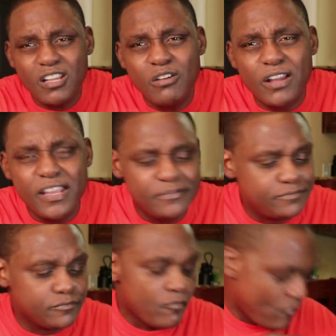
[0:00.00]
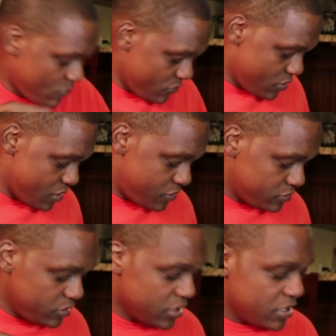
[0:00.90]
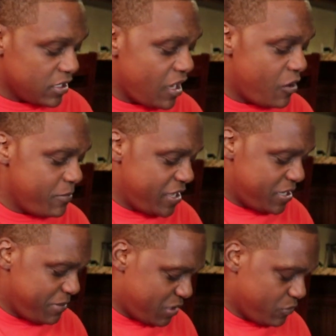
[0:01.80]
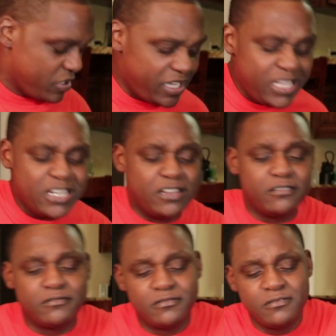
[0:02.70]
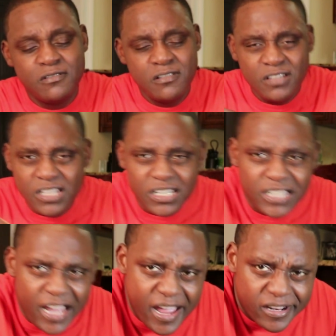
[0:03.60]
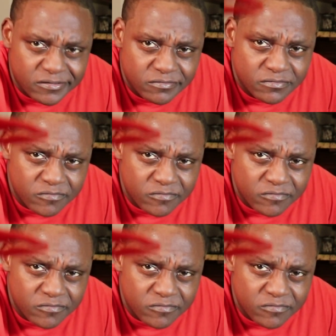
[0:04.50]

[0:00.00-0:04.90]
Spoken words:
Okay. Look at the claw, man. Make you want to eat it. Look at that.